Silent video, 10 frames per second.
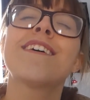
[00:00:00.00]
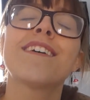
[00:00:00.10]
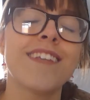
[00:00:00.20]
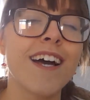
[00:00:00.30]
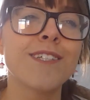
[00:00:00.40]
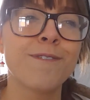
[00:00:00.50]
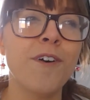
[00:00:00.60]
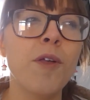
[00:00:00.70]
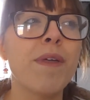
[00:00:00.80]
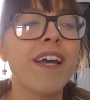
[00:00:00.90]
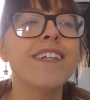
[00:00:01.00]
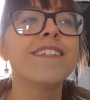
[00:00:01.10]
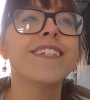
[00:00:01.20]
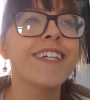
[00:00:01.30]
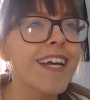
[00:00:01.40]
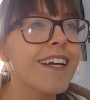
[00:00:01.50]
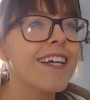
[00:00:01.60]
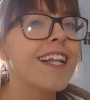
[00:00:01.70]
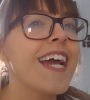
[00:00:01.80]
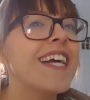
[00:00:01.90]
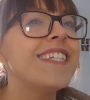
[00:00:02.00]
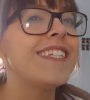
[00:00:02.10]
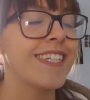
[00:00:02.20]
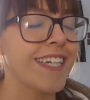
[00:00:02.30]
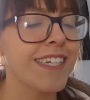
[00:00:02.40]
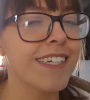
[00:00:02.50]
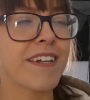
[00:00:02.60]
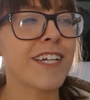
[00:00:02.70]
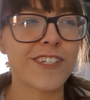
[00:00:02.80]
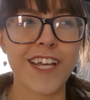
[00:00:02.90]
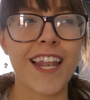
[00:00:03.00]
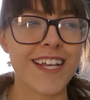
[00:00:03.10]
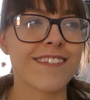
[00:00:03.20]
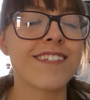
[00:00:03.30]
successful because technically I didn't finish that last